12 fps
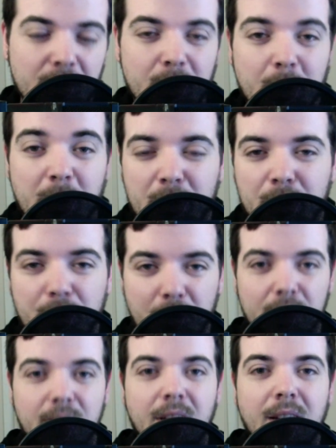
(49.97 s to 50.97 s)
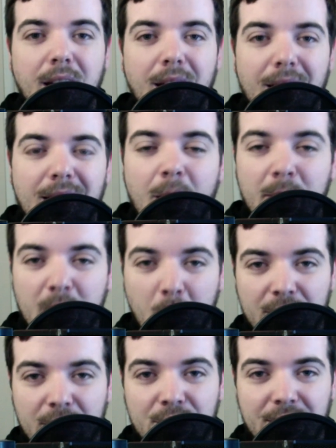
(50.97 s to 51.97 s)
So maybe you've heard a common
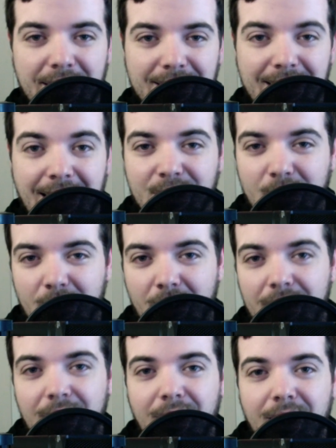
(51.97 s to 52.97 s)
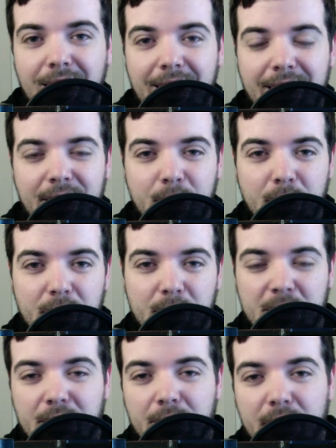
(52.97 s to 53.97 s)
question that's asked a lot in your
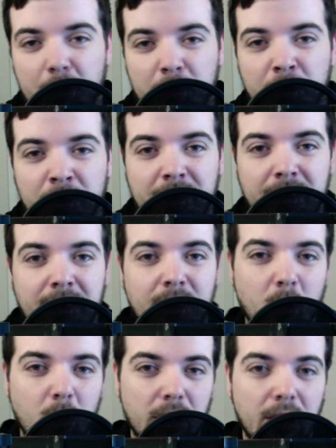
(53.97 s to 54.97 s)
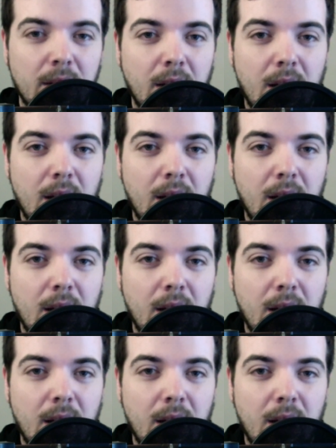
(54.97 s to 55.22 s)
specific community or